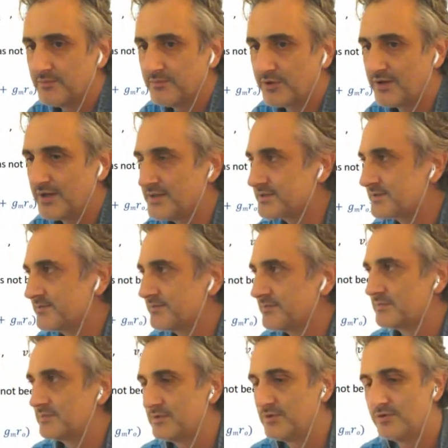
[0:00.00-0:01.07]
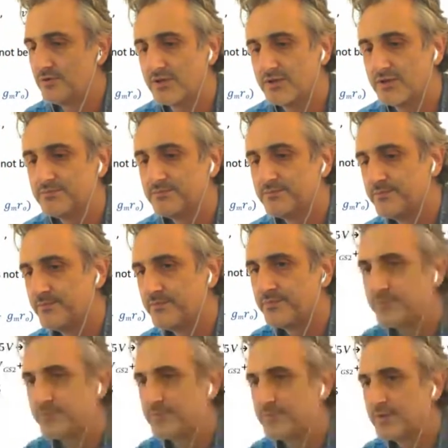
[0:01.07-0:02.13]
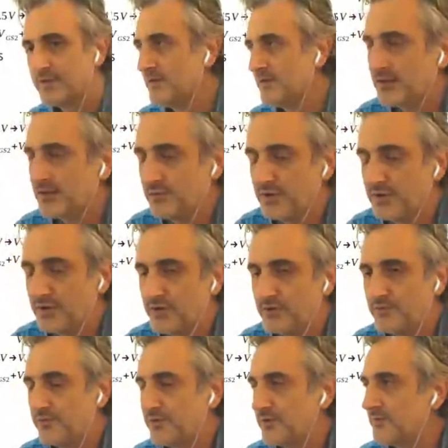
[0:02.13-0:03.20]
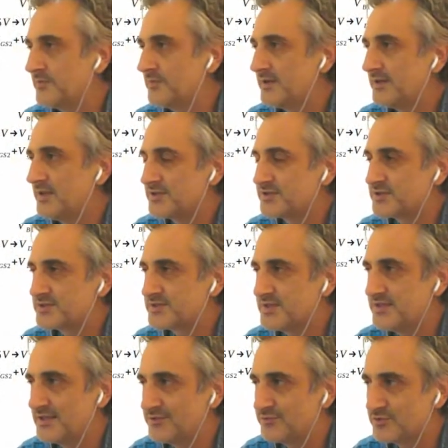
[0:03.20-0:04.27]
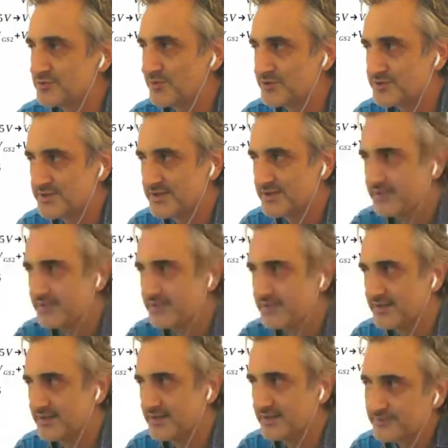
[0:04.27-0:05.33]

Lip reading: More or less? Okay. How we go from large signal to small signal?